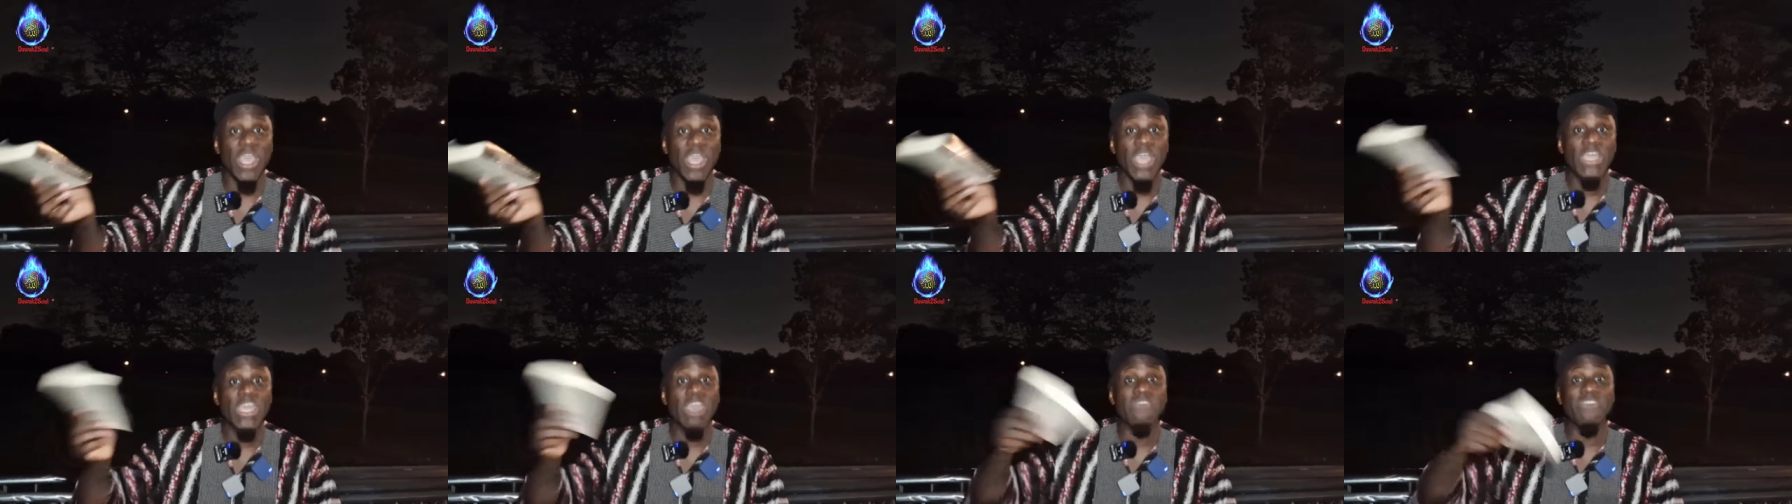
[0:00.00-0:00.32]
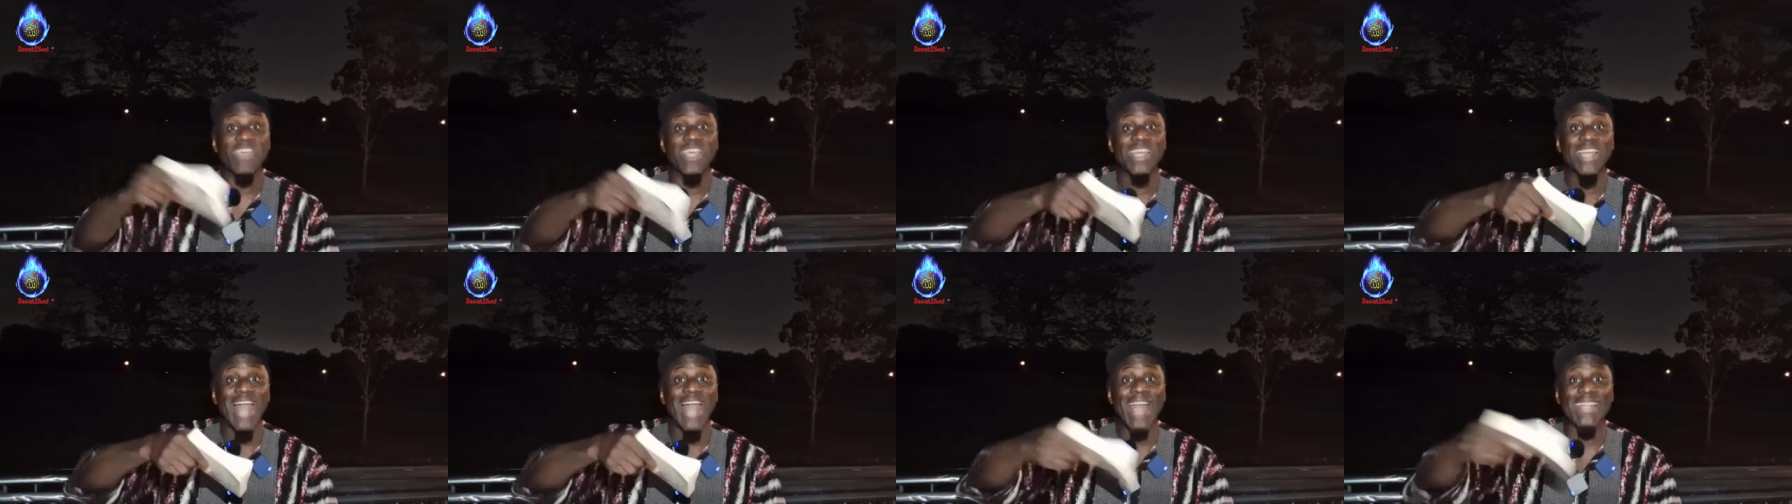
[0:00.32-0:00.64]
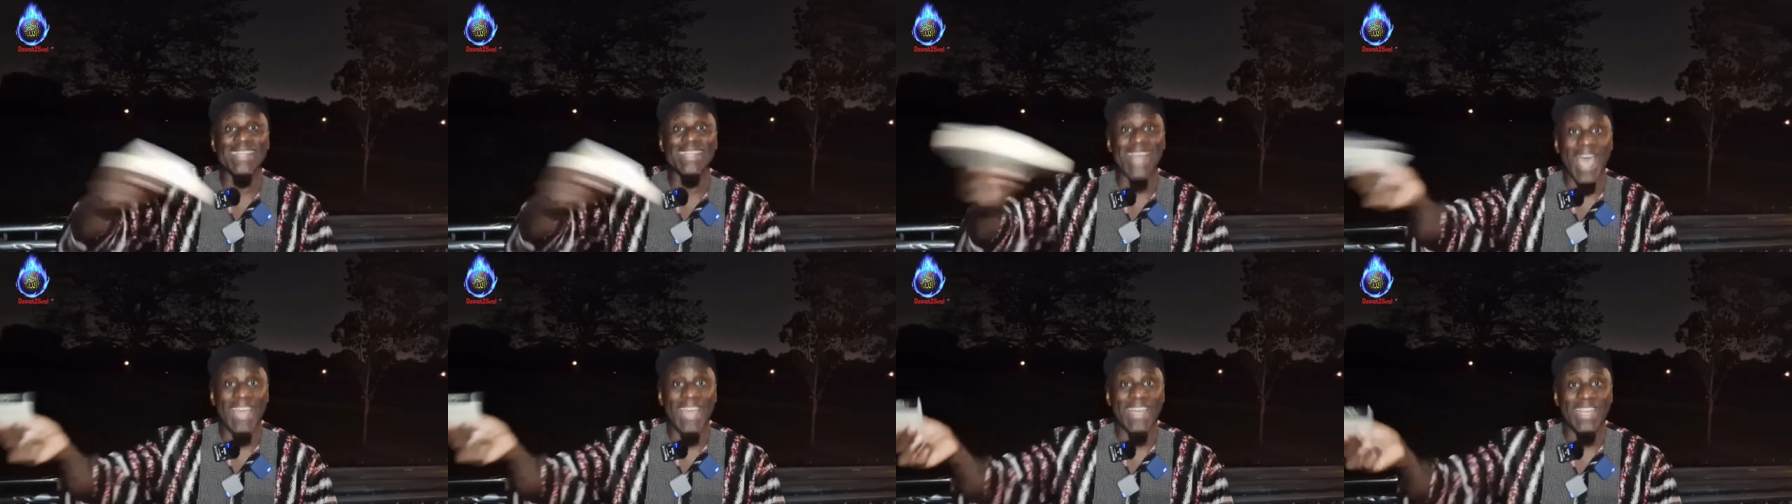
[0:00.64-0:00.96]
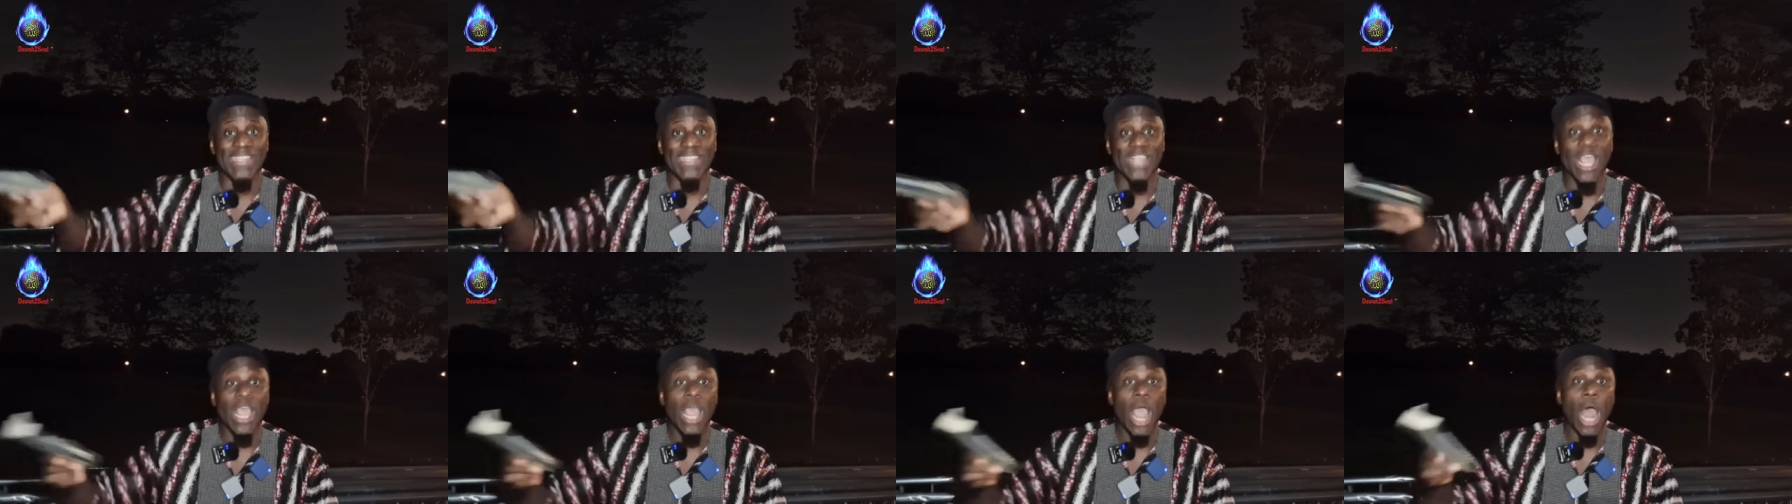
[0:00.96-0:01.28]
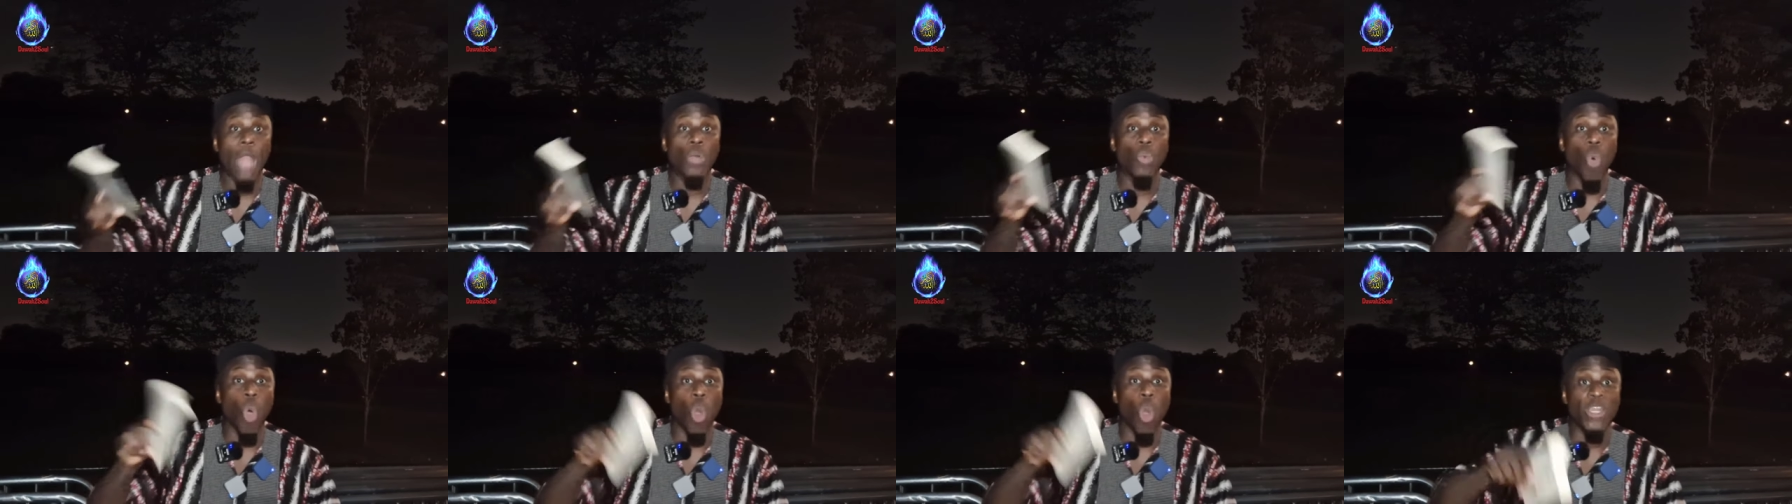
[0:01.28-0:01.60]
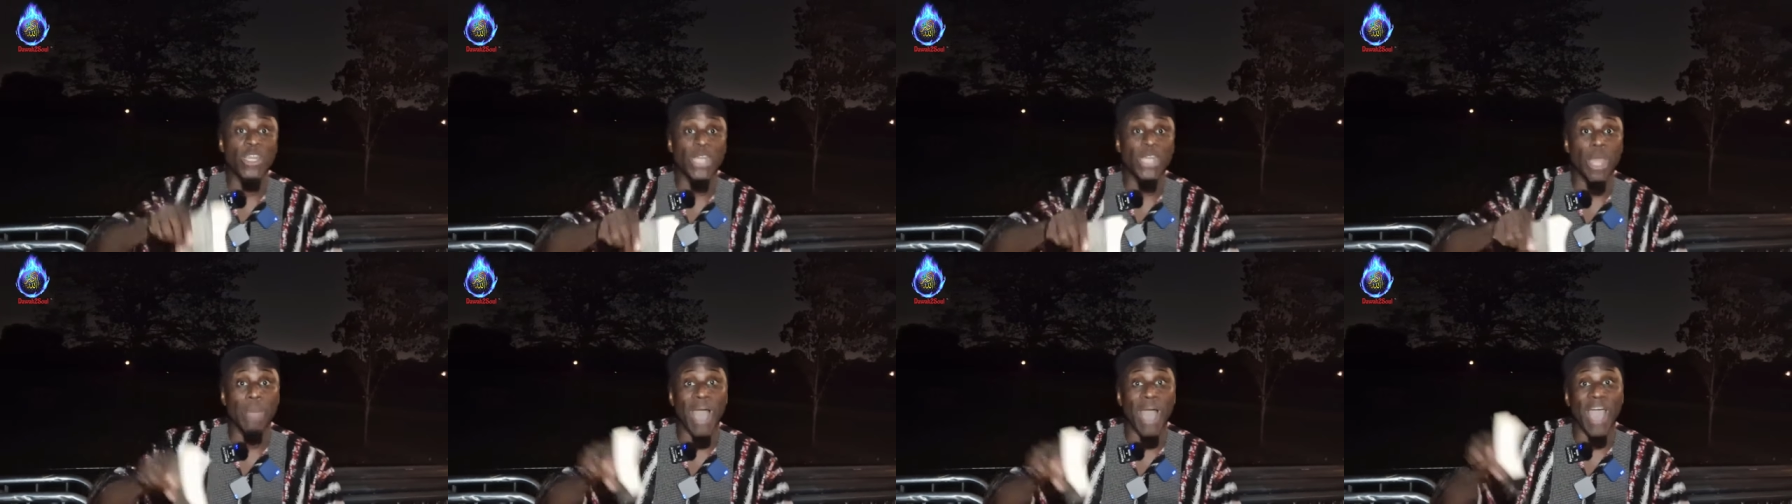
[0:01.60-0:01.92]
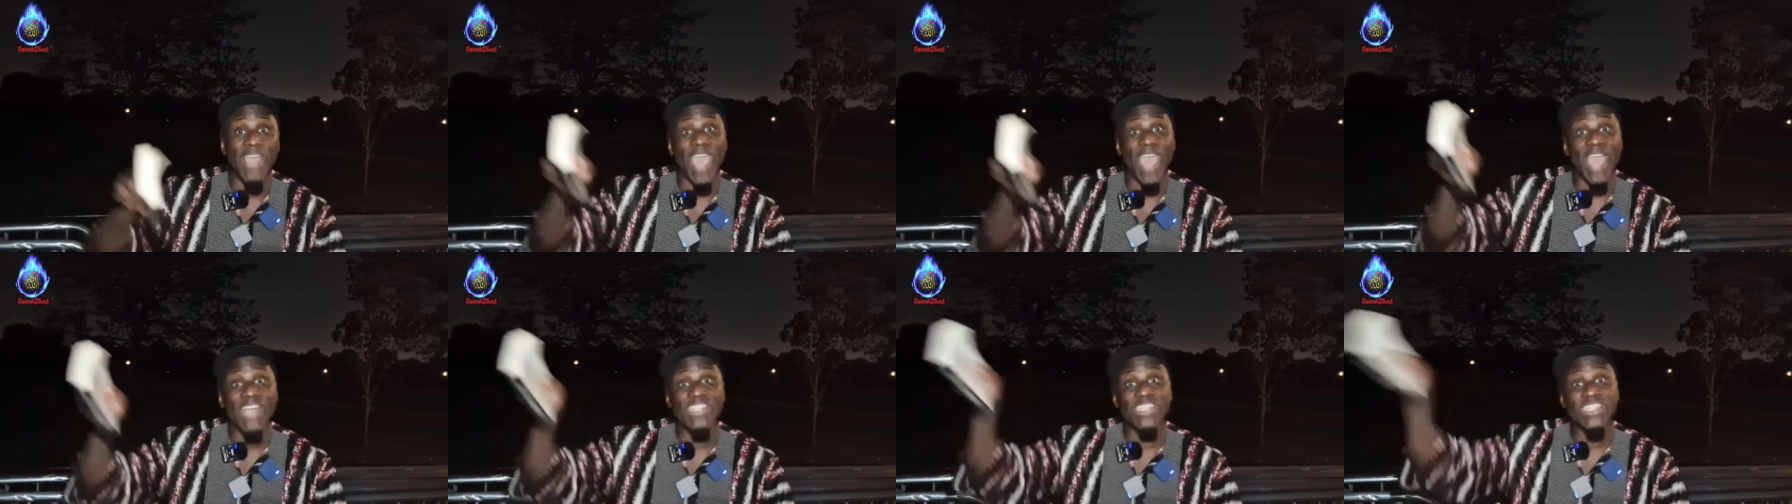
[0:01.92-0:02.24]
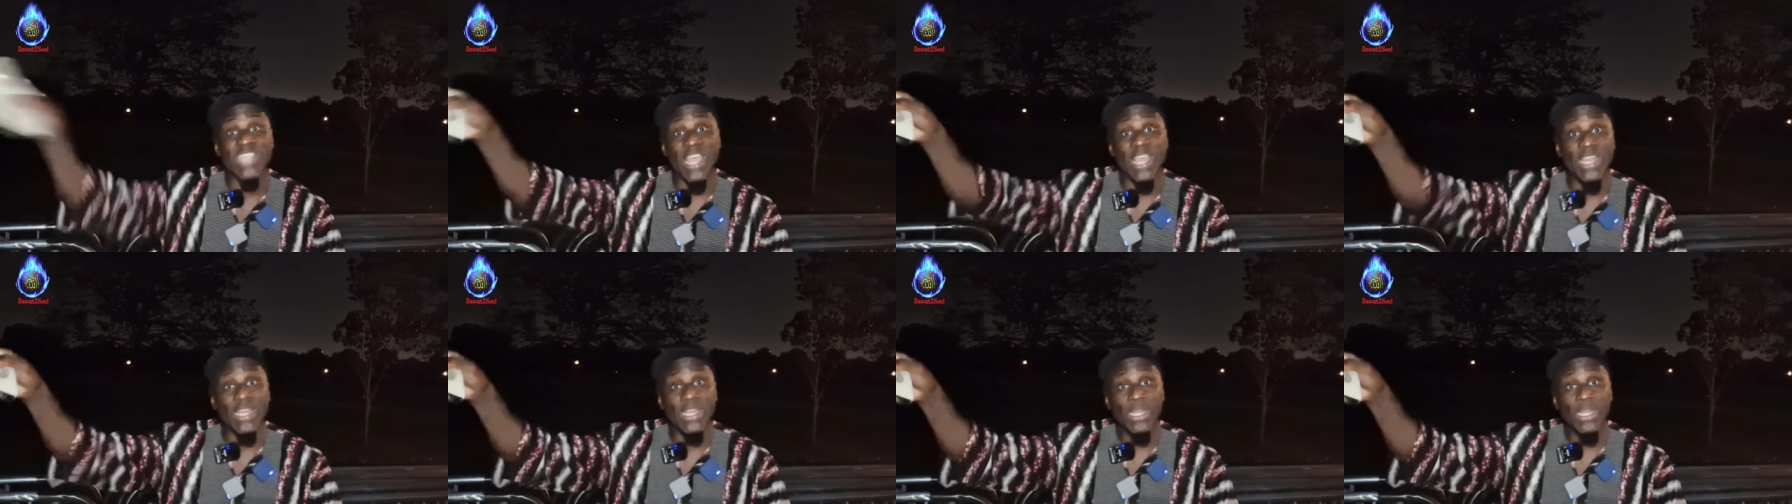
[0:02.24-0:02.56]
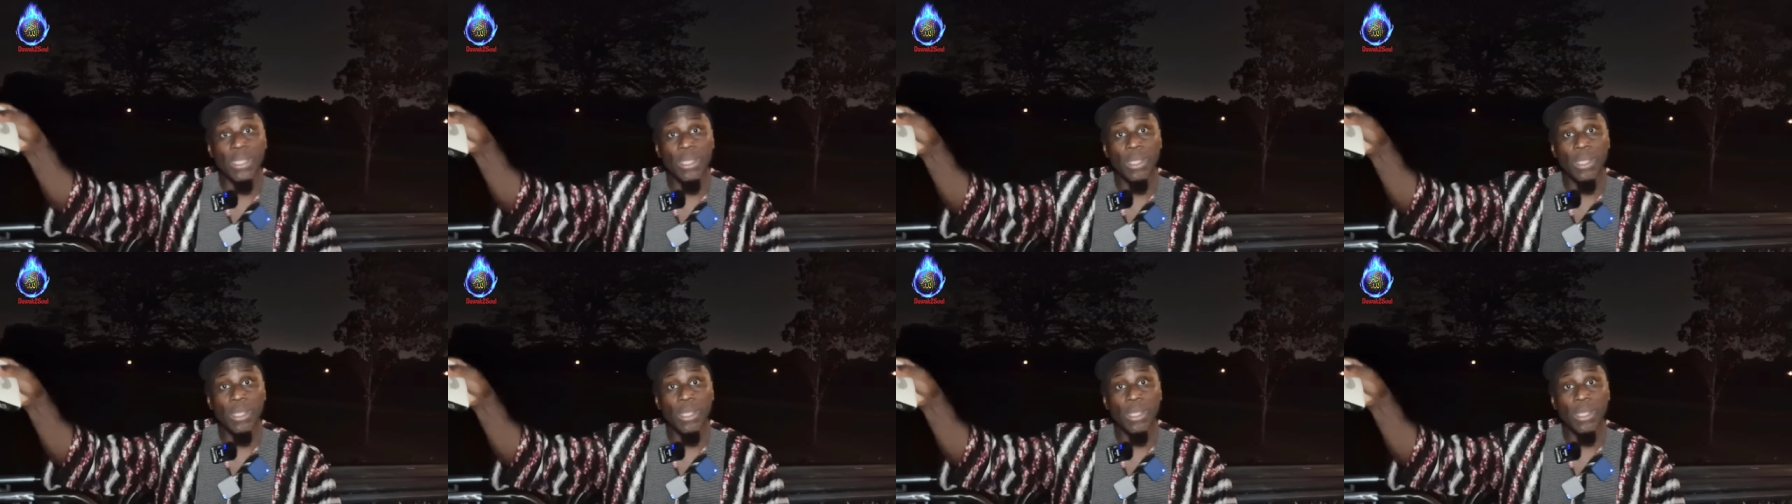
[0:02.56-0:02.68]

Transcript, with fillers: giving glad tidings and warning them against sin.